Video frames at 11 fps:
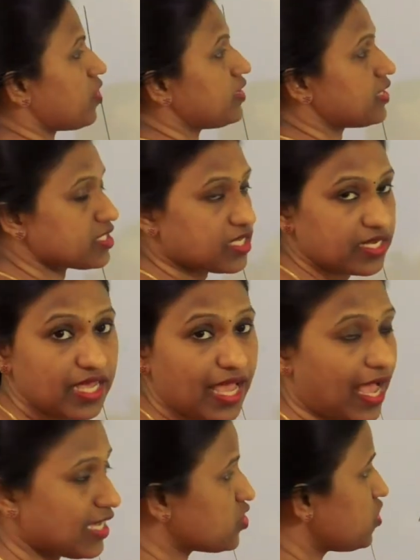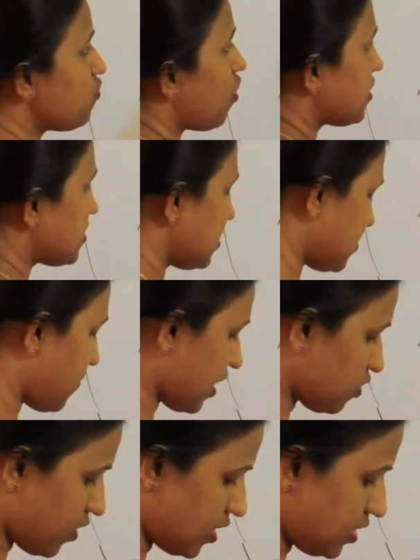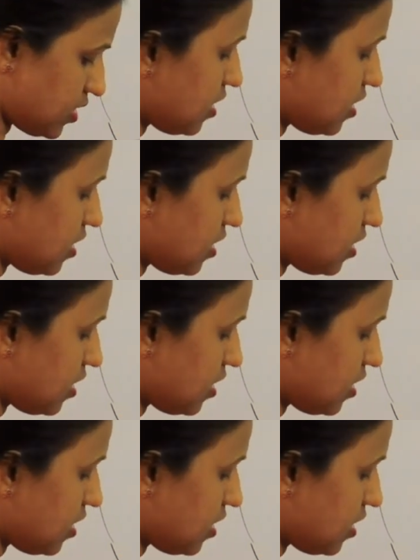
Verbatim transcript: intestine. Actually, what is this pathway is?